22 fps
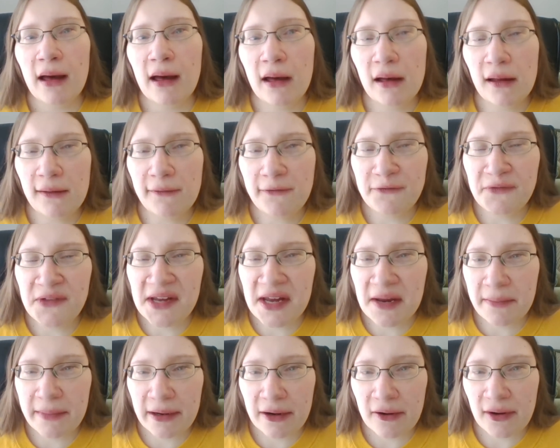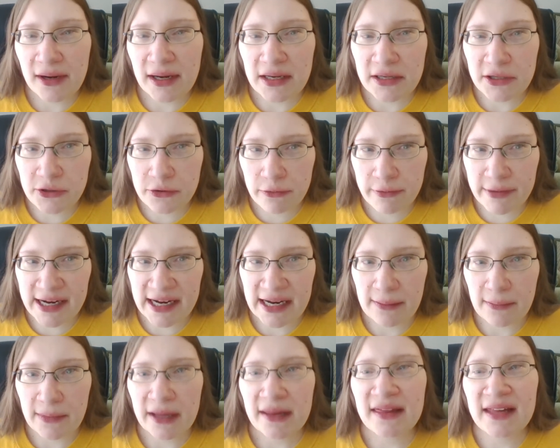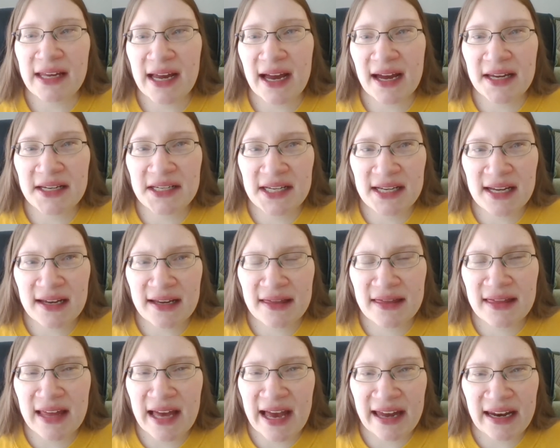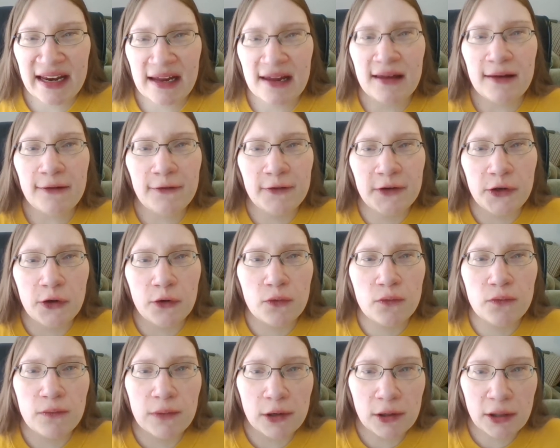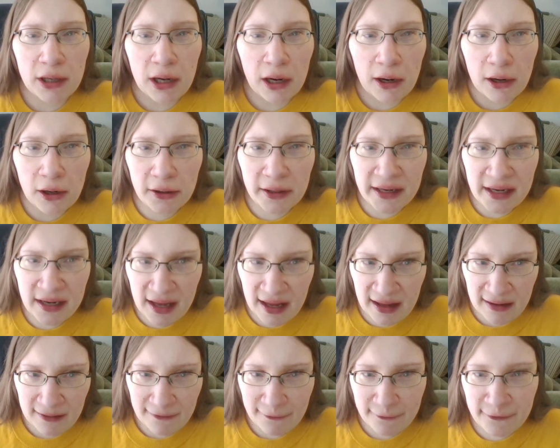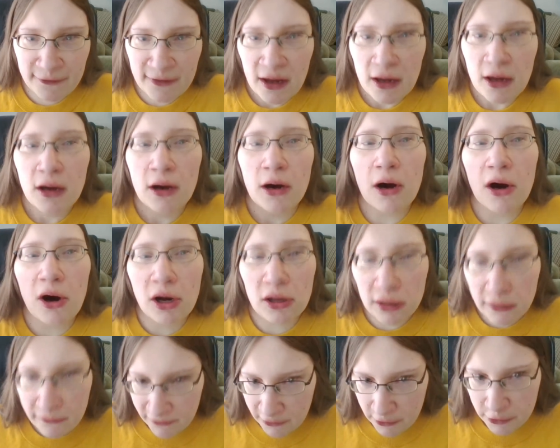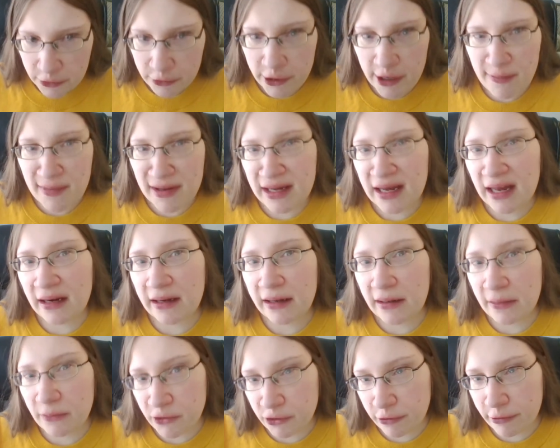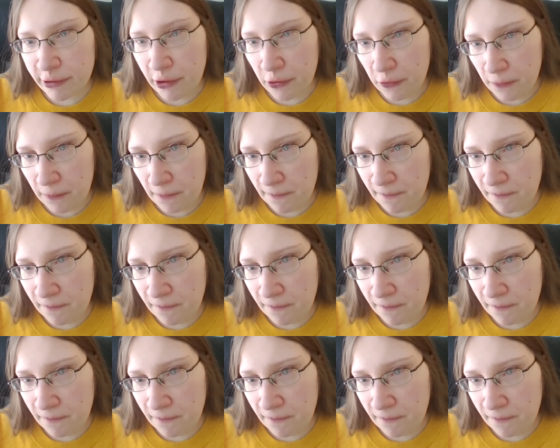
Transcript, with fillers: of the American dream the idea that if you work hard enough, all of your dreams can come true.